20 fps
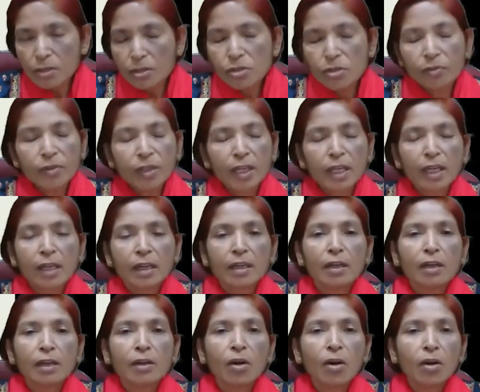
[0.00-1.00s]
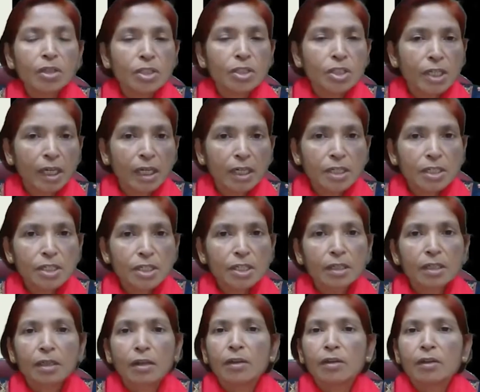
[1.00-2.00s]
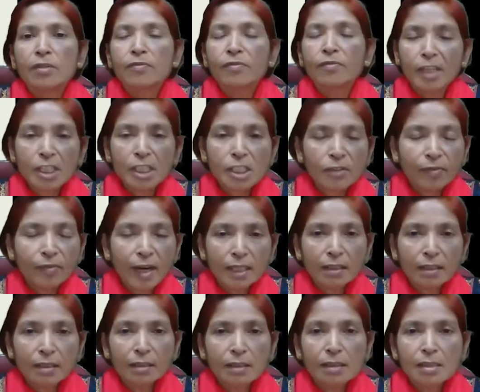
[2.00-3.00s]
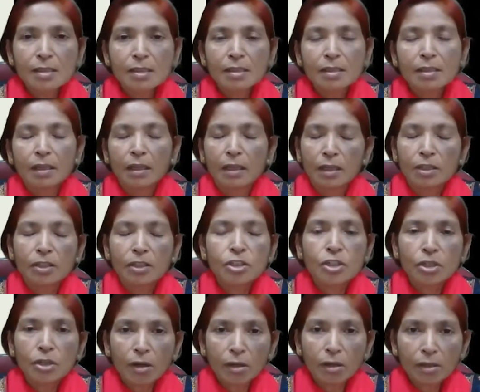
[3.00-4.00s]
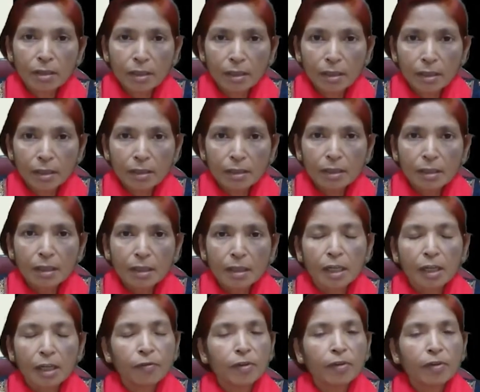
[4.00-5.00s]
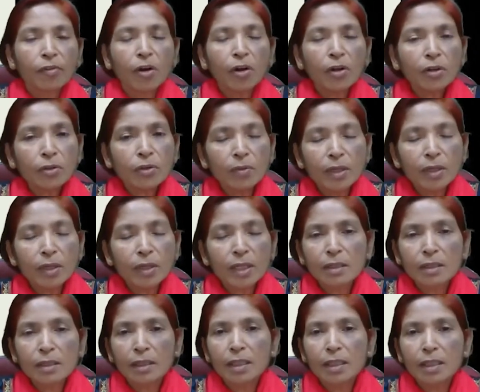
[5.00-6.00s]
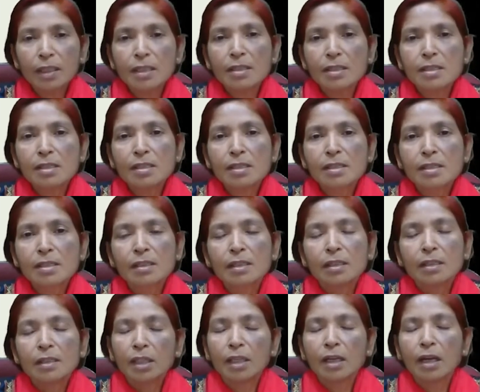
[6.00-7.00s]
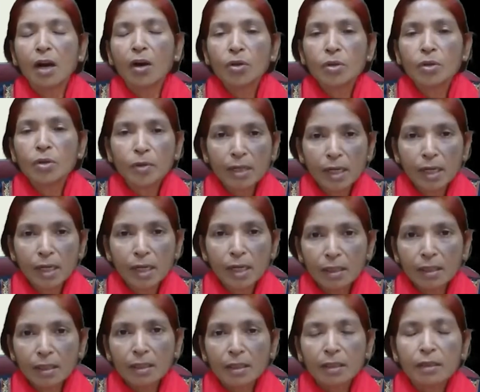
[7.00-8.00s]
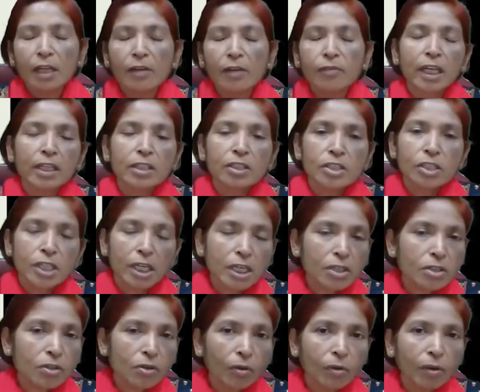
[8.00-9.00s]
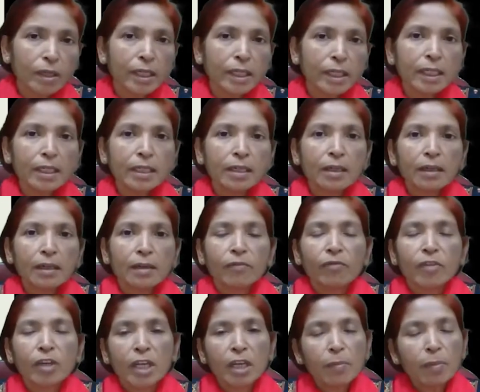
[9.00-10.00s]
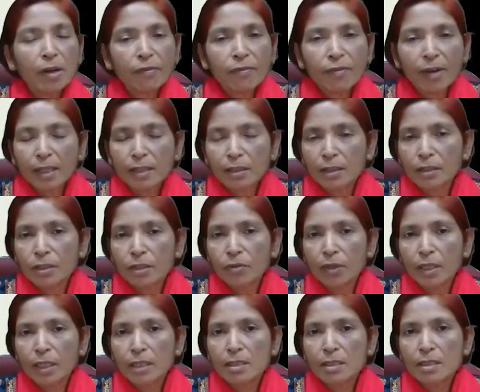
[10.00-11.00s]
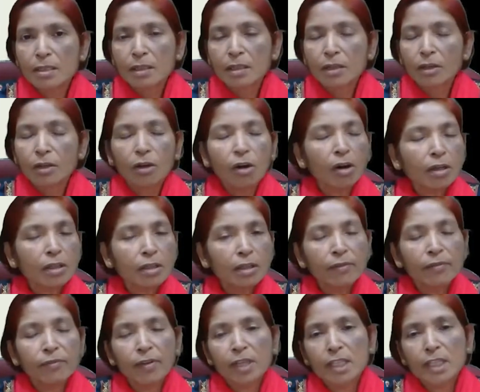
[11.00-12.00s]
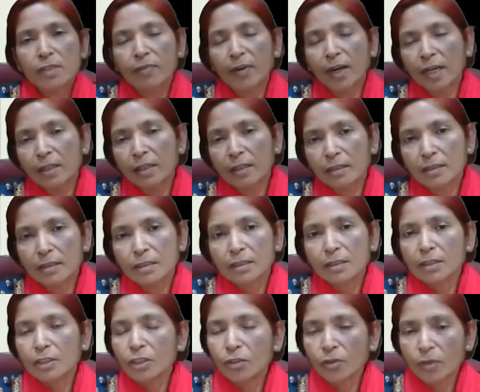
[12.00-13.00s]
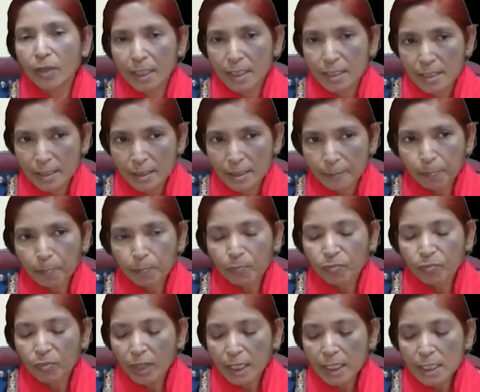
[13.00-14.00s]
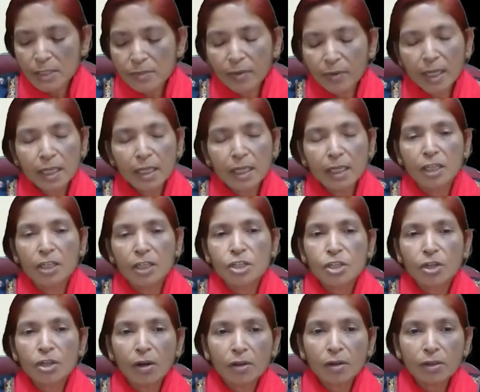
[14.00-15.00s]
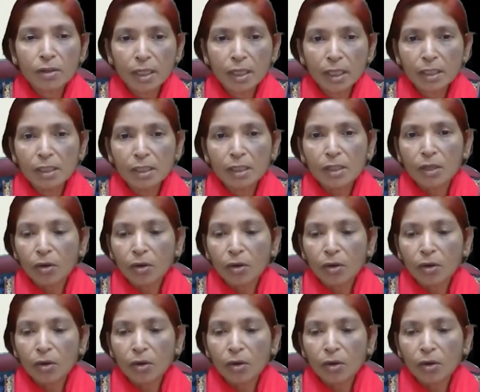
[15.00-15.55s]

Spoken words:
So we cannot change fixed factors in short run. If we want to increase the output level, then we can change only variable factor units, not the fixed factor units. That's why in short run,